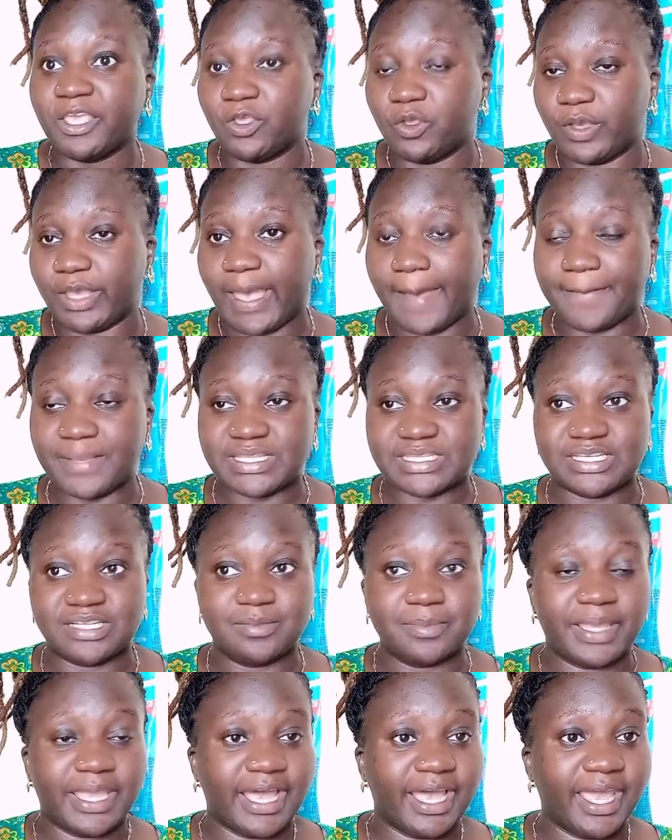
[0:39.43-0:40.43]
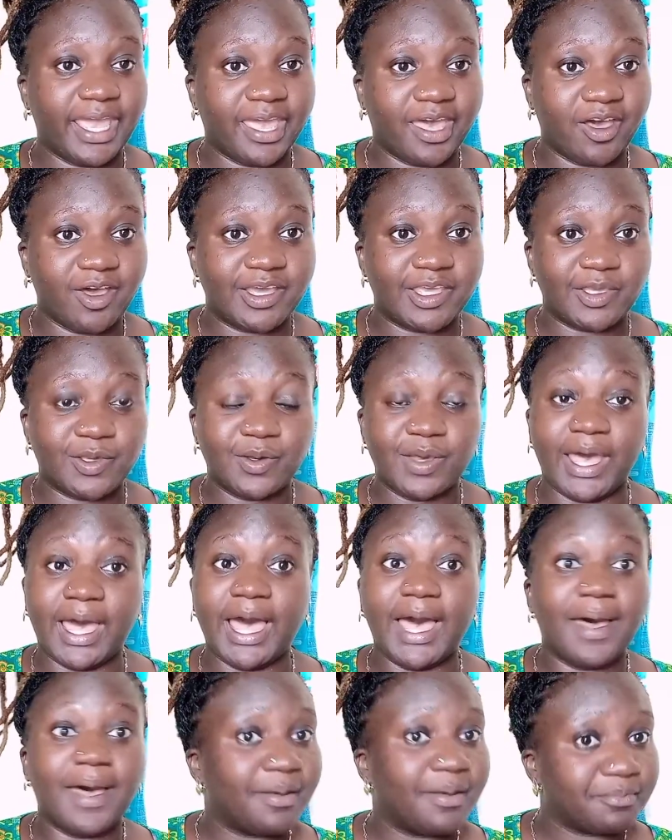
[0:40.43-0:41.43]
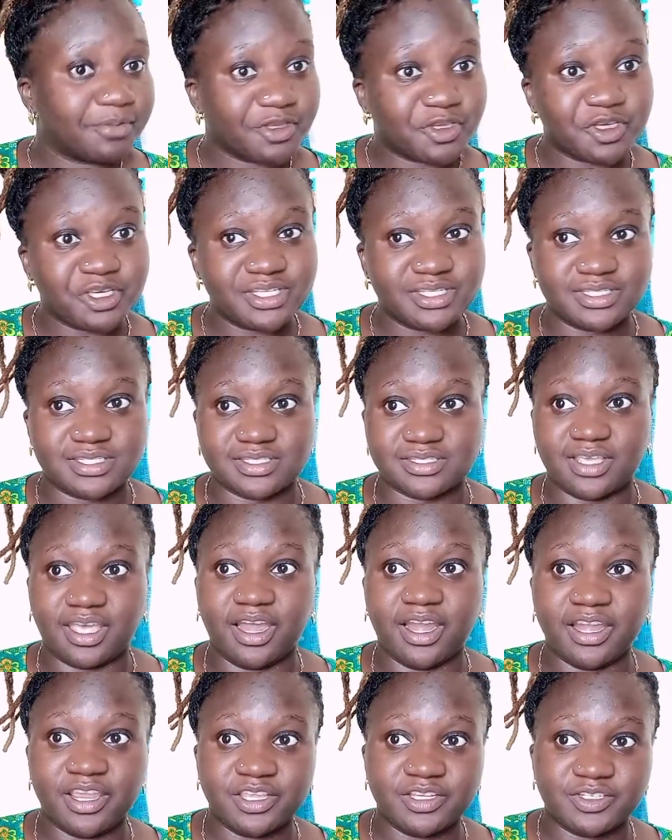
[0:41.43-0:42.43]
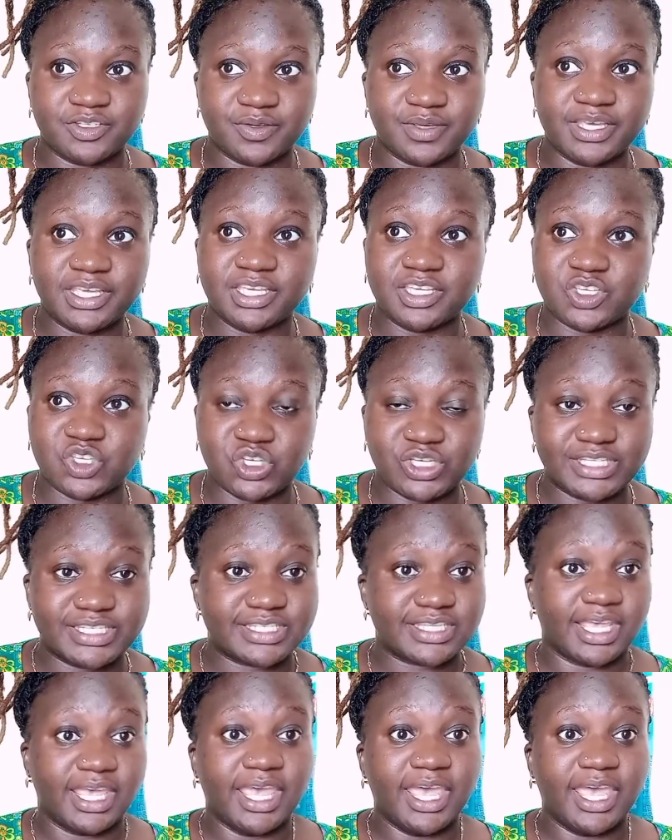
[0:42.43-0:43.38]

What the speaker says: You come and tell me, hi, how are you? Good, how are you doing? Good.